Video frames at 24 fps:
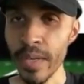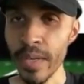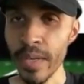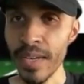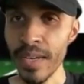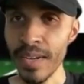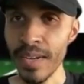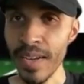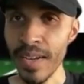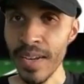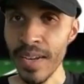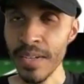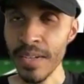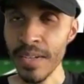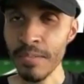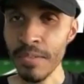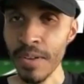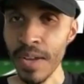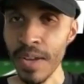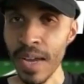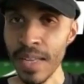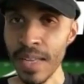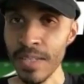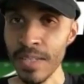Week nine
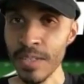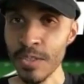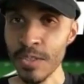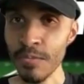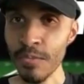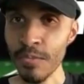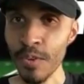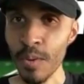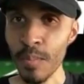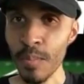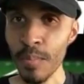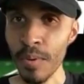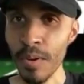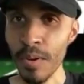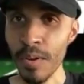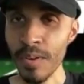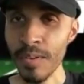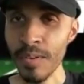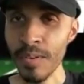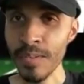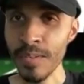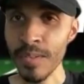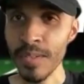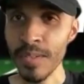of college
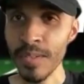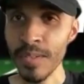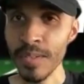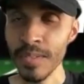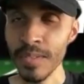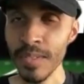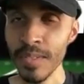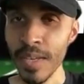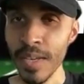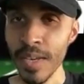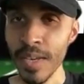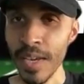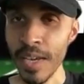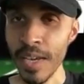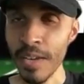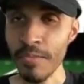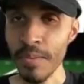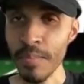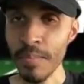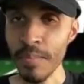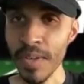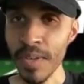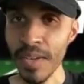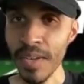football.
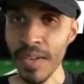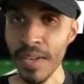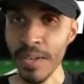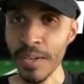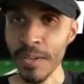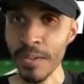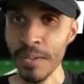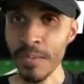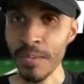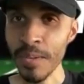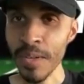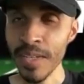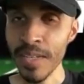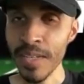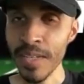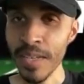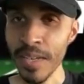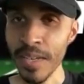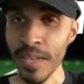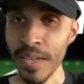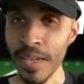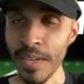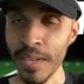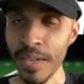Avery Miguel
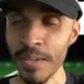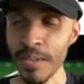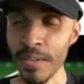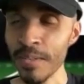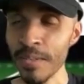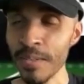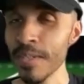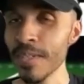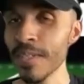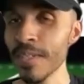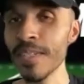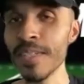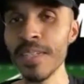here.